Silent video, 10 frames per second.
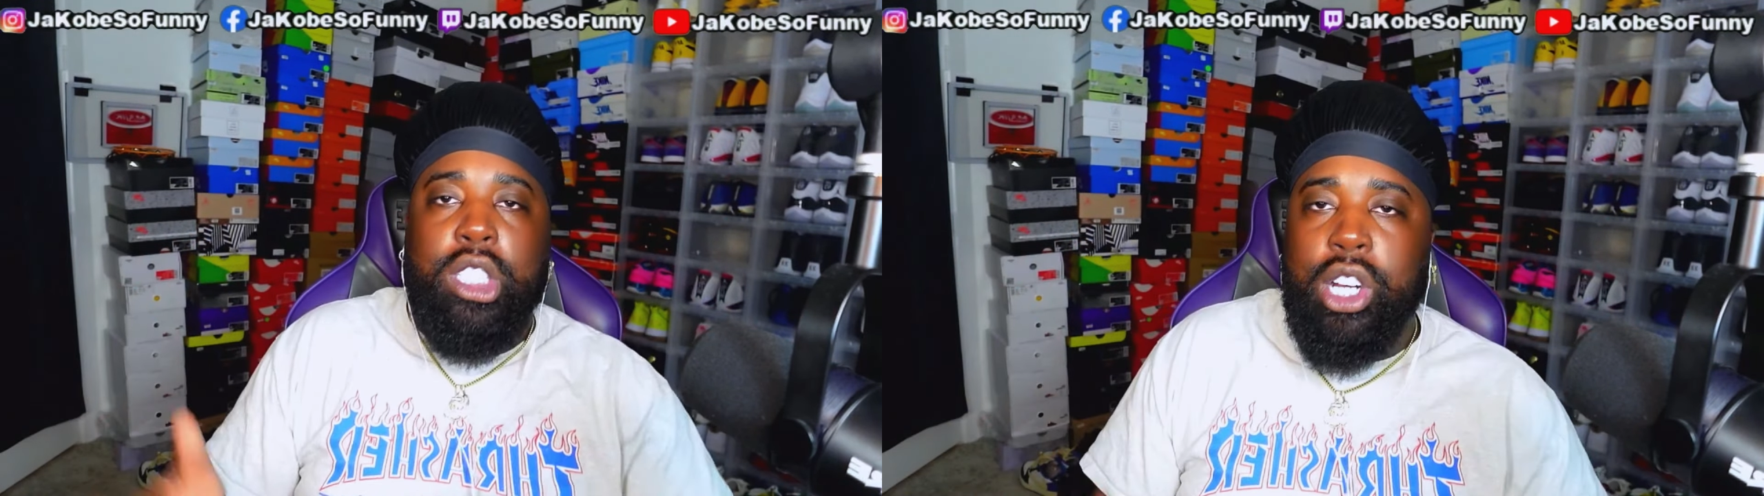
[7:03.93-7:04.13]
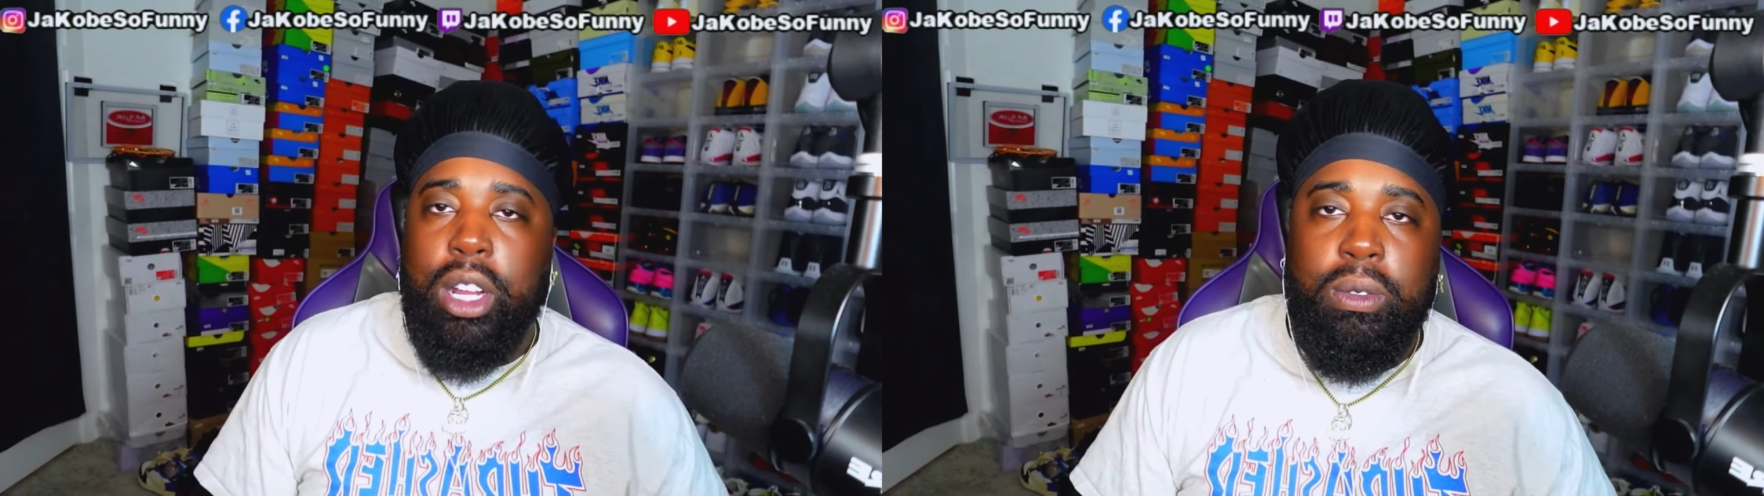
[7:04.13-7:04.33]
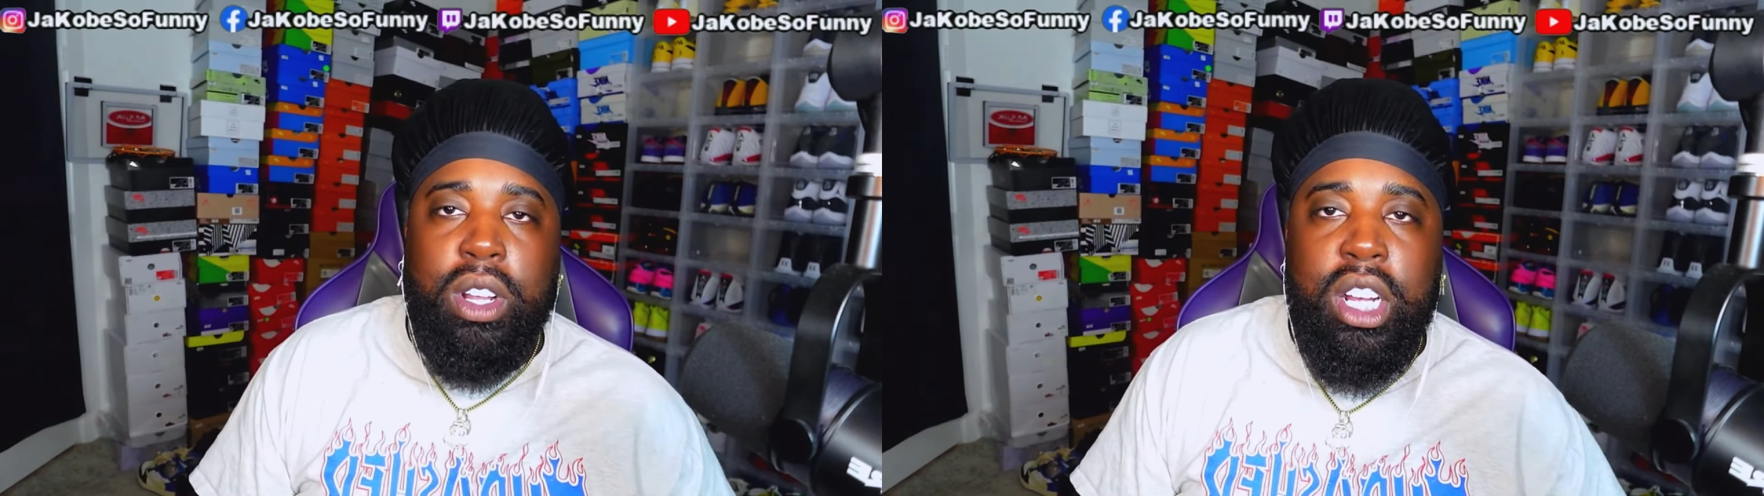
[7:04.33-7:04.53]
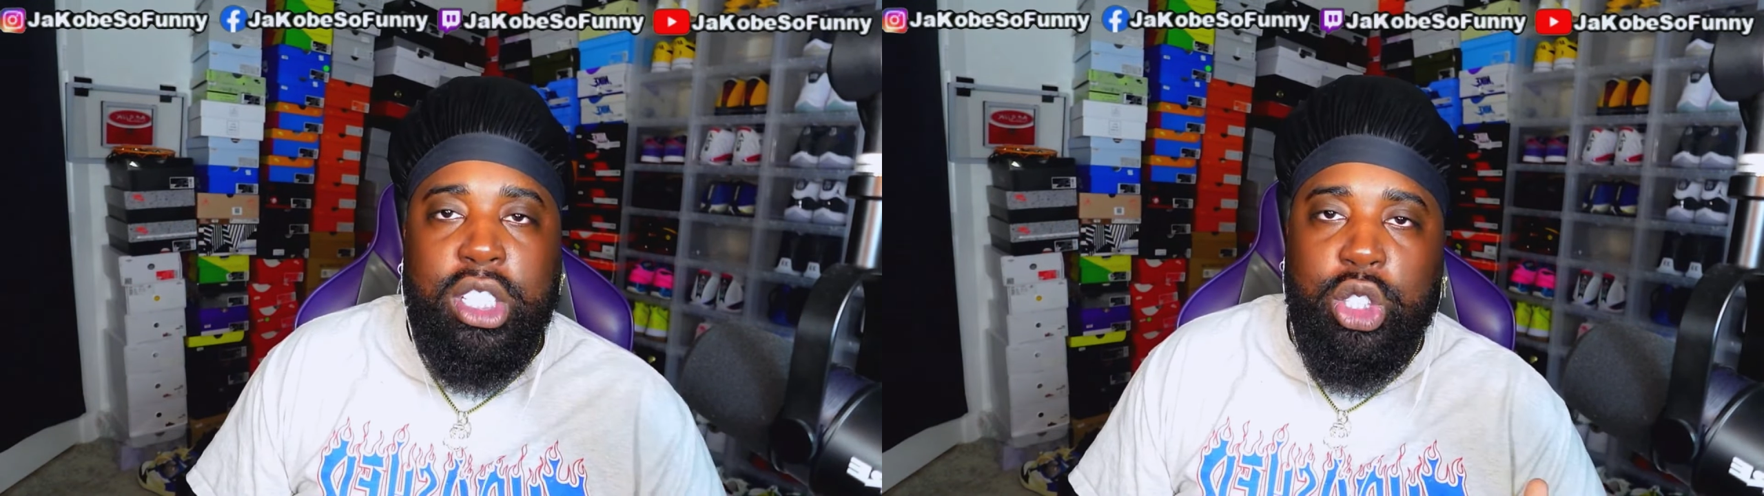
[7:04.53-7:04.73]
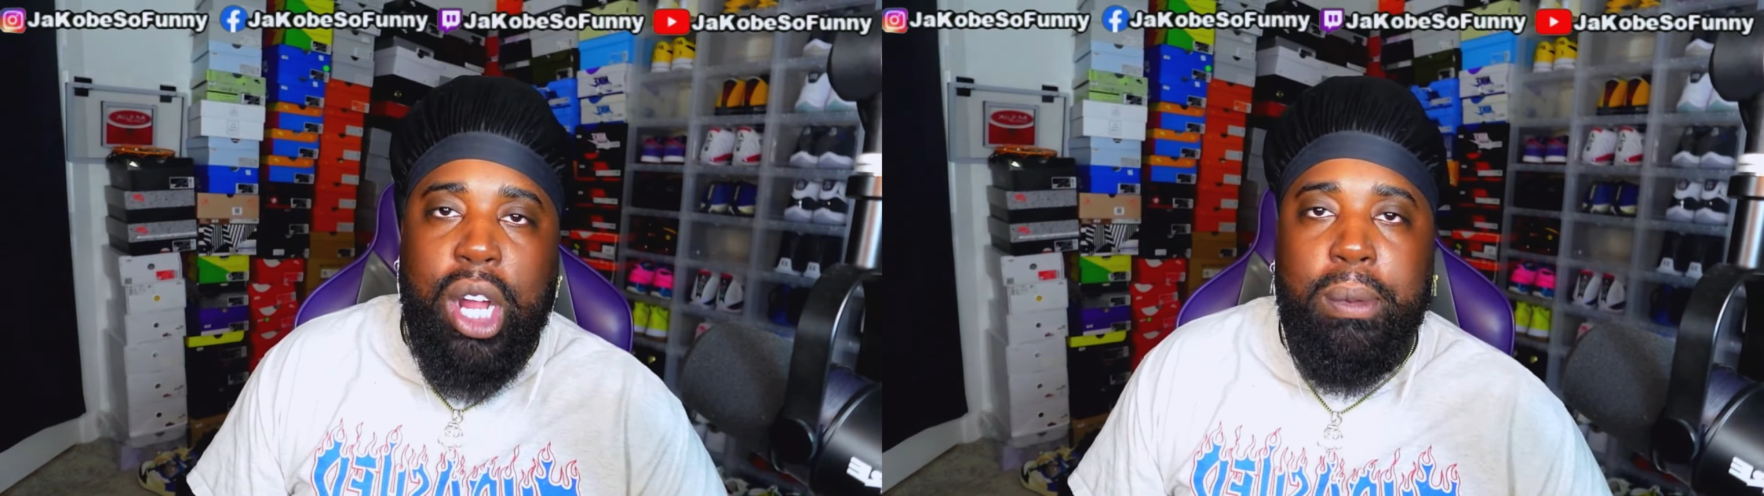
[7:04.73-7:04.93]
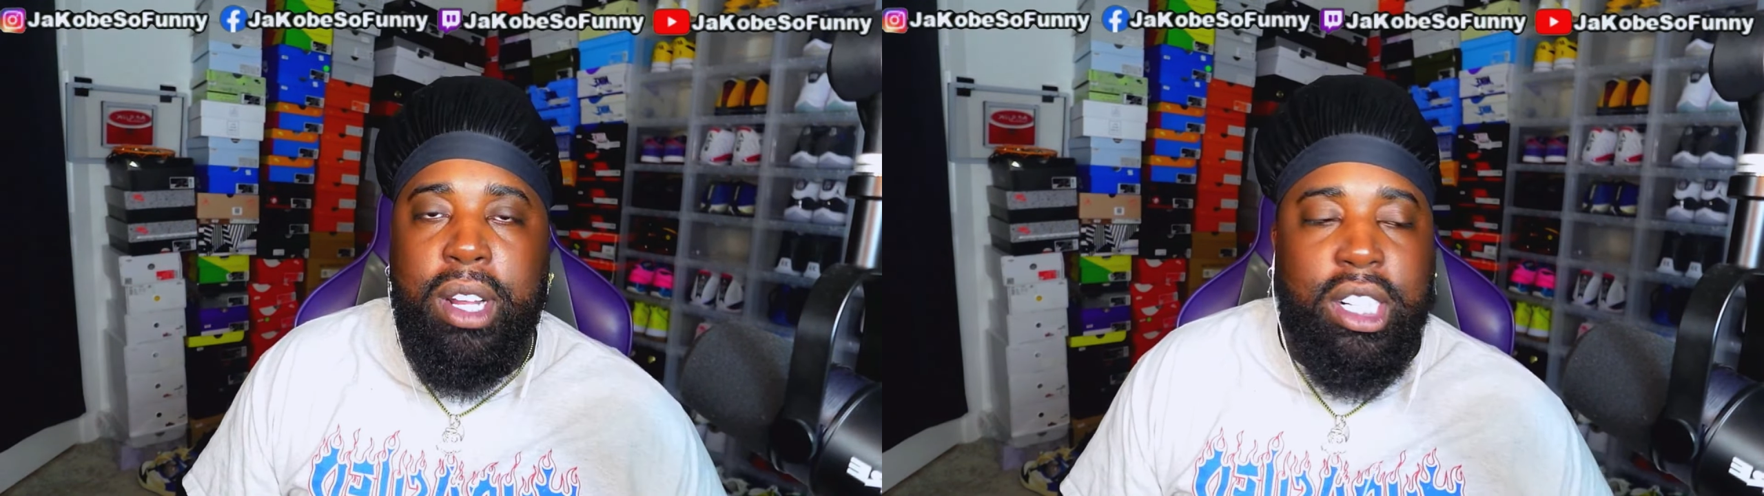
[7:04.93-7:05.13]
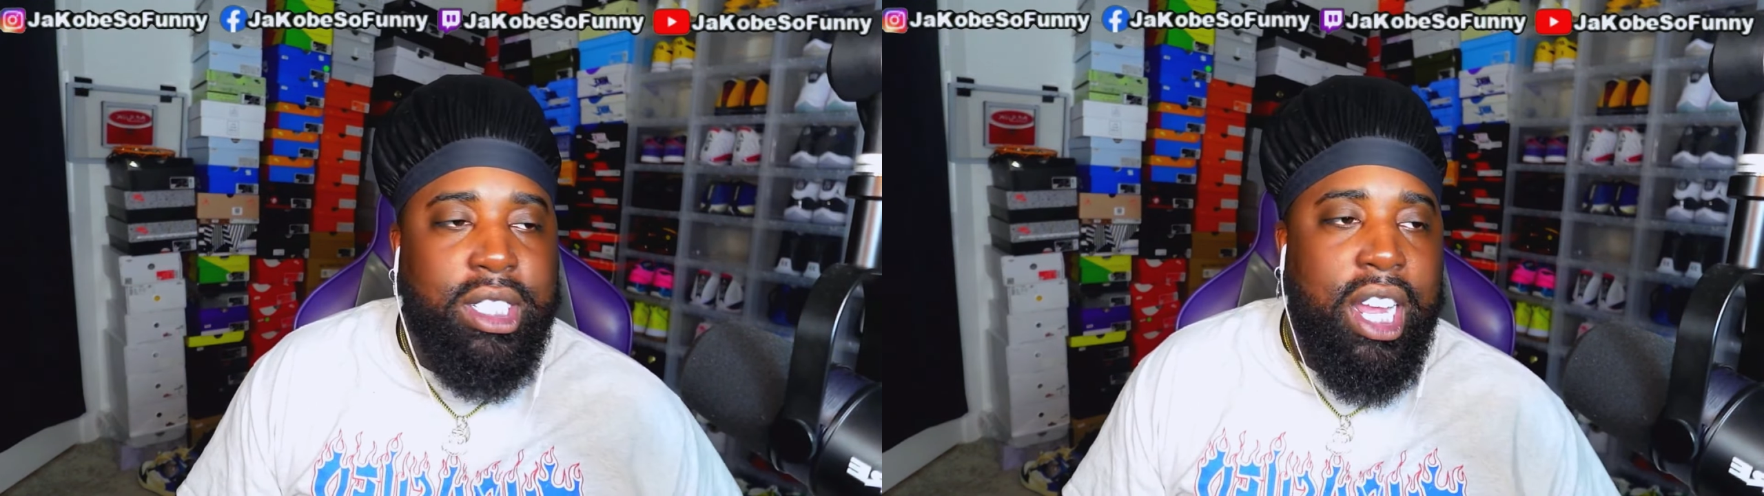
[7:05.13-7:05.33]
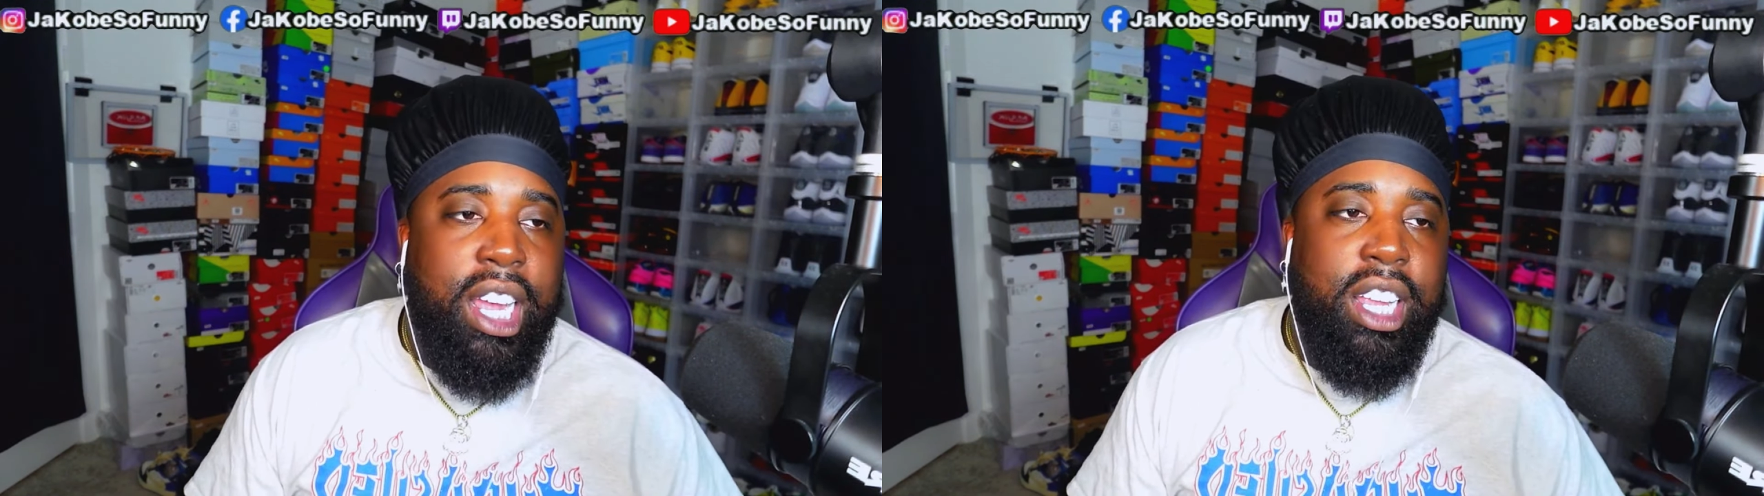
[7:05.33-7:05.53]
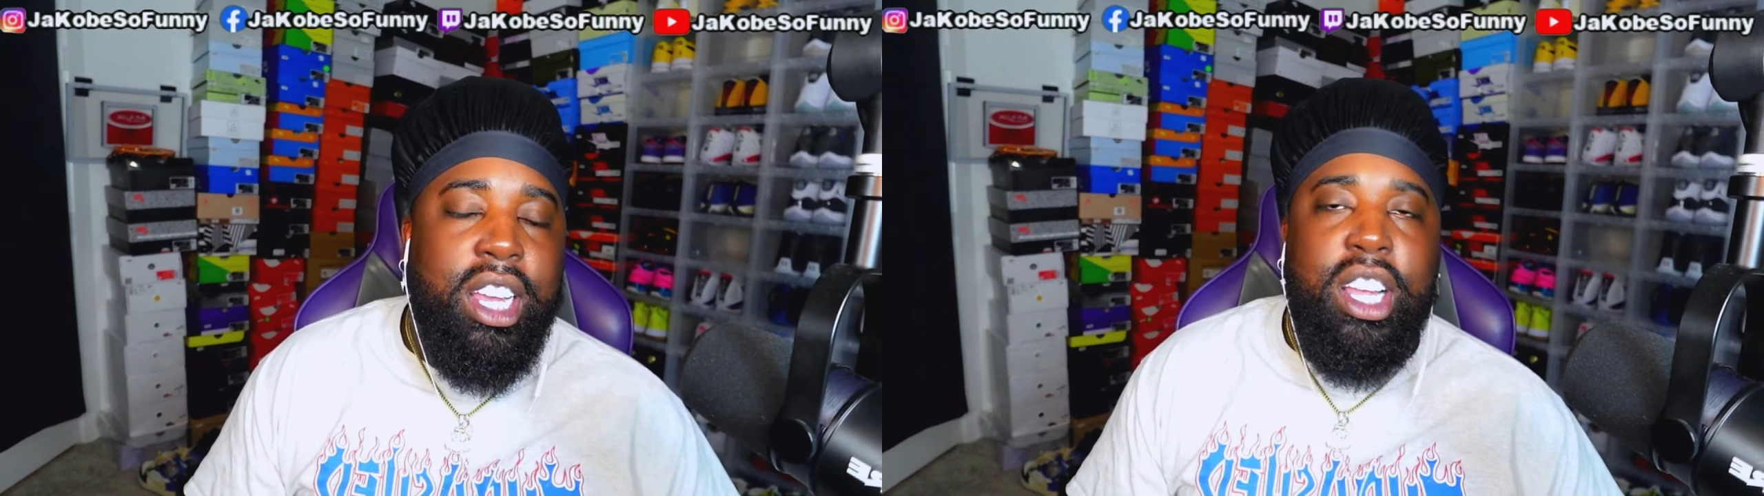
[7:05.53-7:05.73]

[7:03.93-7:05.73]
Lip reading: track dropped, and it's like,